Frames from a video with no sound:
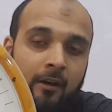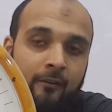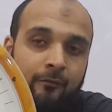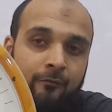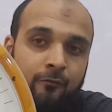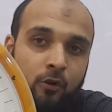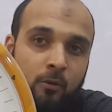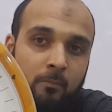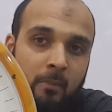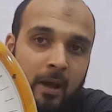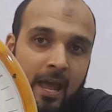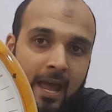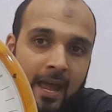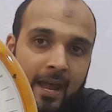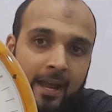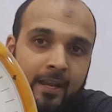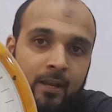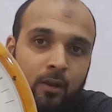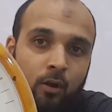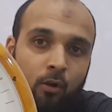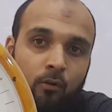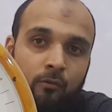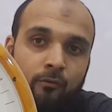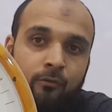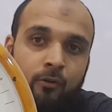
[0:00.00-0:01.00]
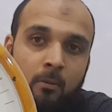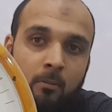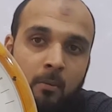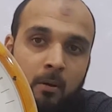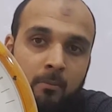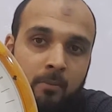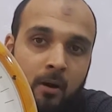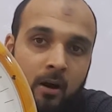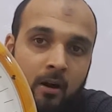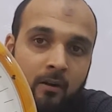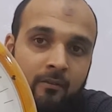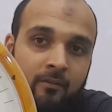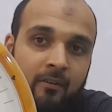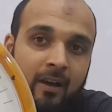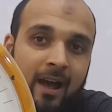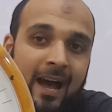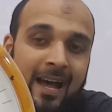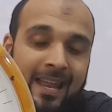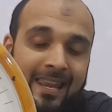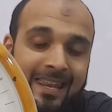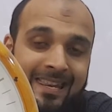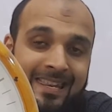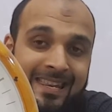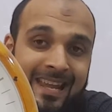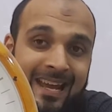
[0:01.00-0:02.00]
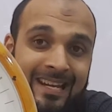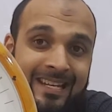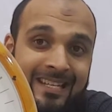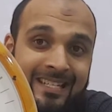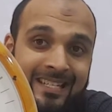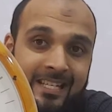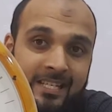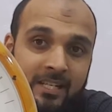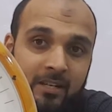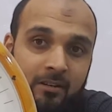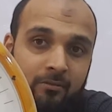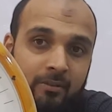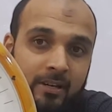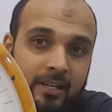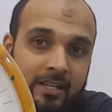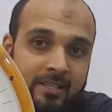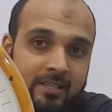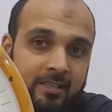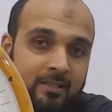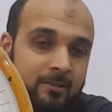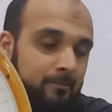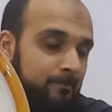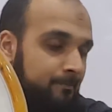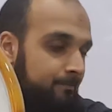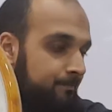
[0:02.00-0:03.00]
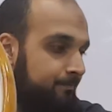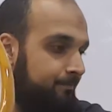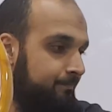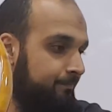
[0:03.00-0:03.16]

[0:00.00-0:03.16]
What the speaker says: from ahead or from above at 90 degrees.